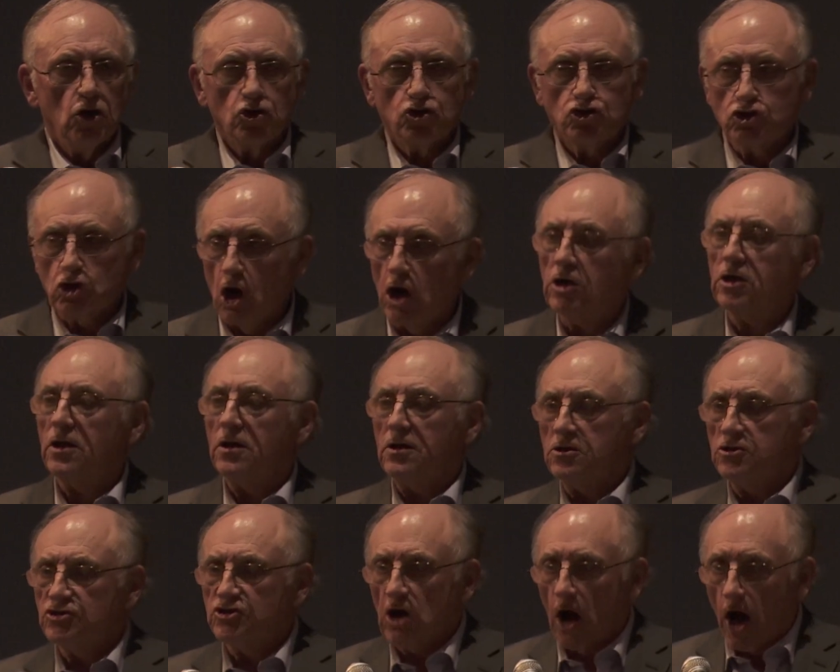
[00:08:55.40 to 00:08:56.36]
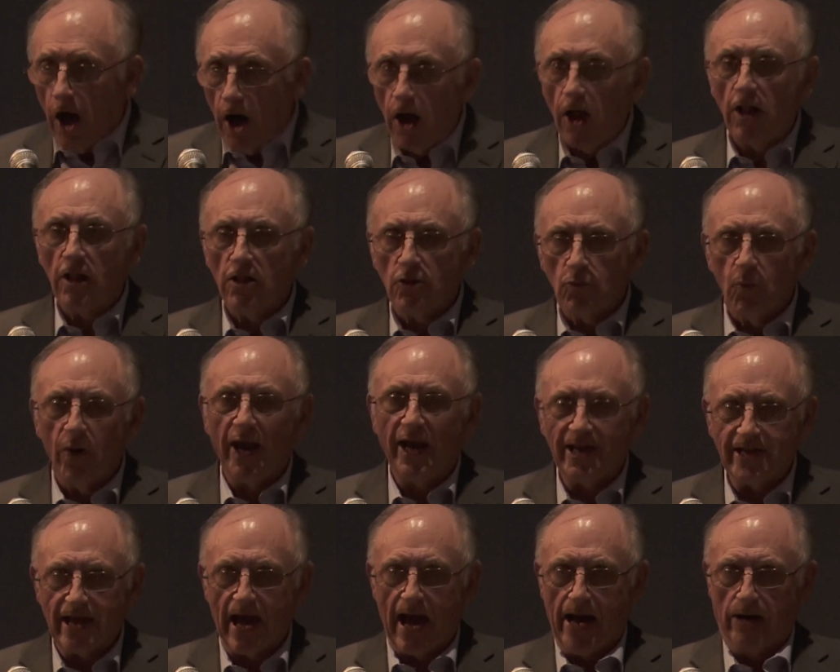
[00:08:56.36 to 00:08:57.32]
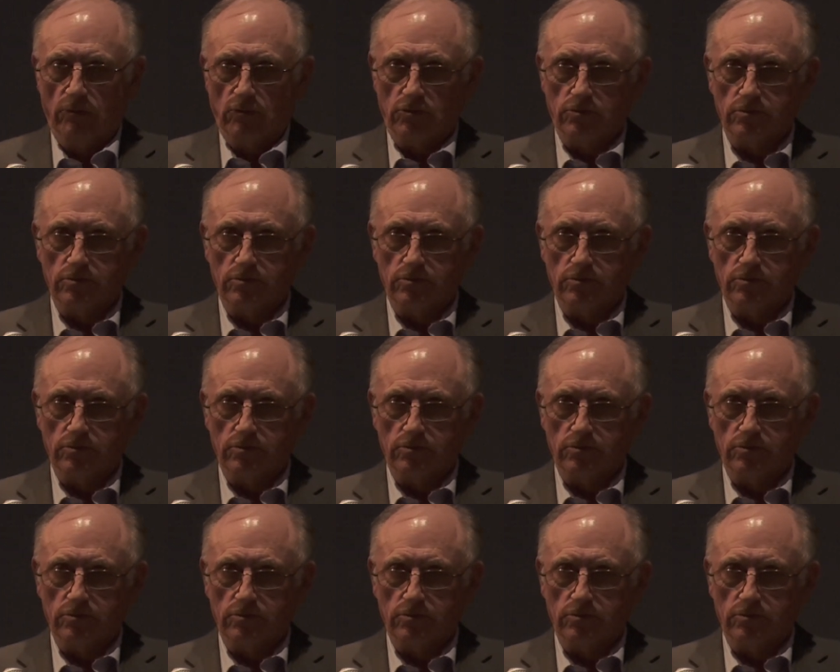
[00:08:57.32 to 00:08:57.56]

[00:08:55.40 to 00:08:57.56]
Turtles All the Way Down.